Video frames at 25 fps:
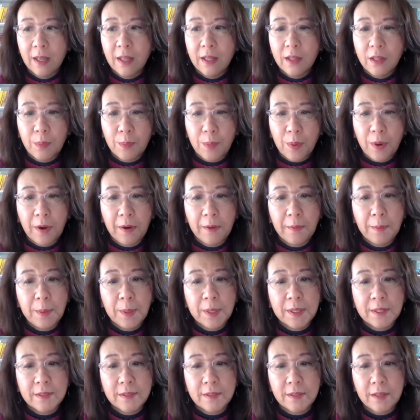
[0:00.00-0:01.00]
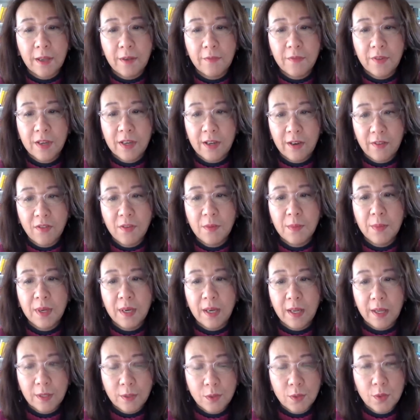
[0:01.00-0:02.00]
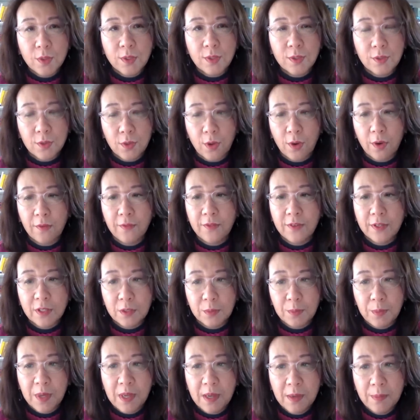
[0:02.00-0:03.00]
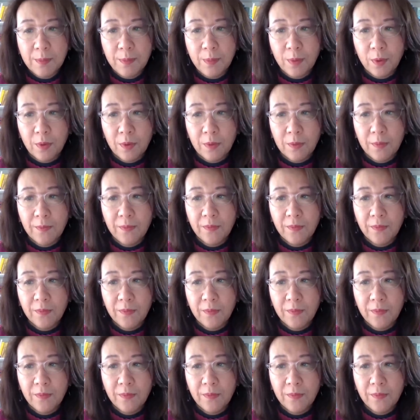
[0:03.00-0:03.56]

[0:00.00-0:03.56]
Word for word: The purpose of a government is to serve its people.